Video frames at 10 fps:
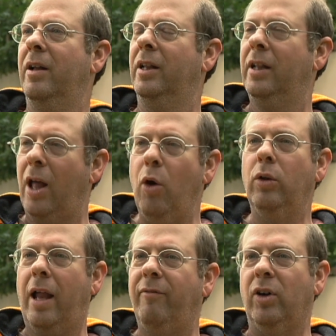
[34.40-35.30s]

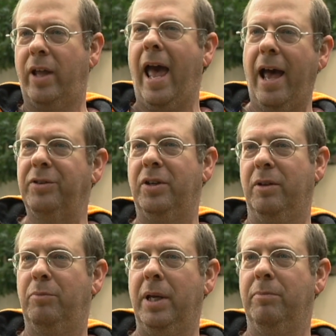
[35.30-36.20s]
low-level casting
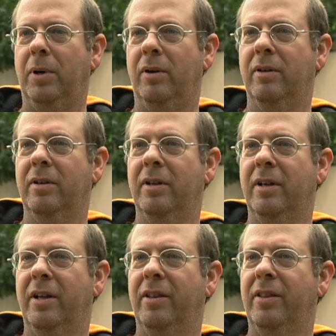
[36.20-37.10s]
people
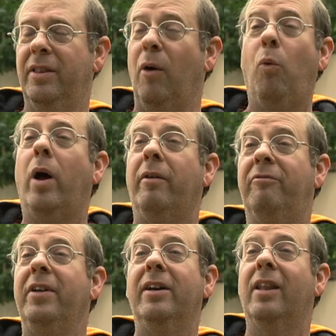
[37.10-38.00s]
that want to
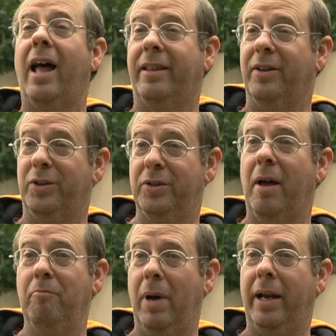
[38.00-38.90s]
feel like they're
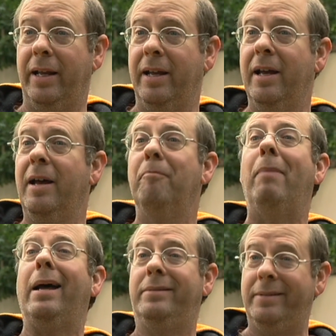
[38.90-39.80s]
somebody
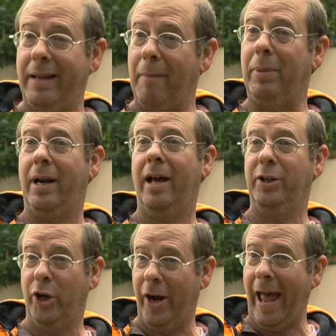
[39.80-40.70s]
by stepping on
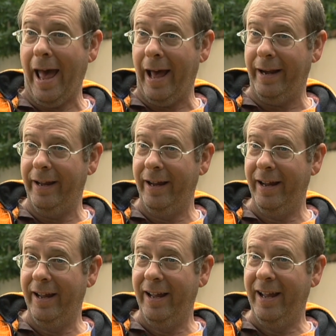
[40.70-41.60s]
your head.
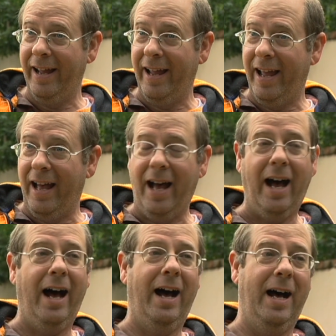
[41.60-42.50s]

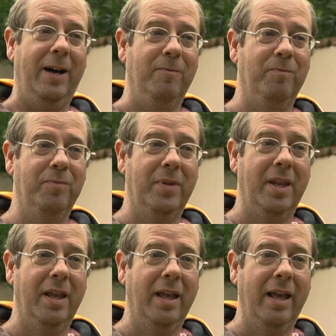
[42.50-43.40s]

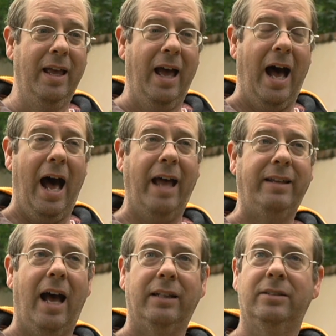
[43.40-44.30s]
I
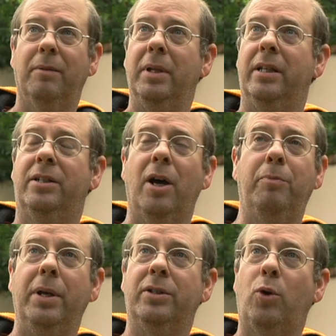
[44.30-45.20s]
got some of the
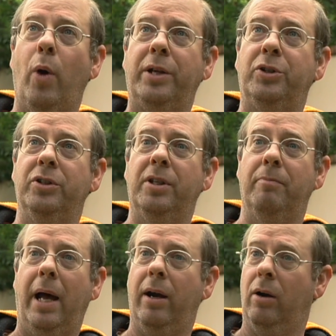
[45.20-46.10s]
dopiest questions in
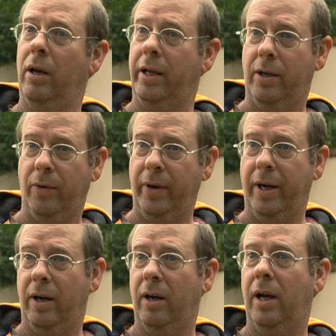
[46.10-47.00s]
my early
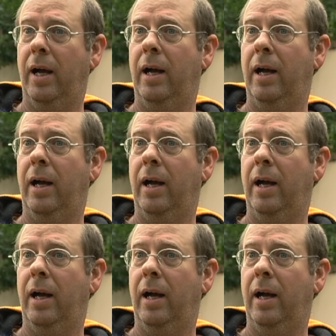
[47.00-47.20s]
career.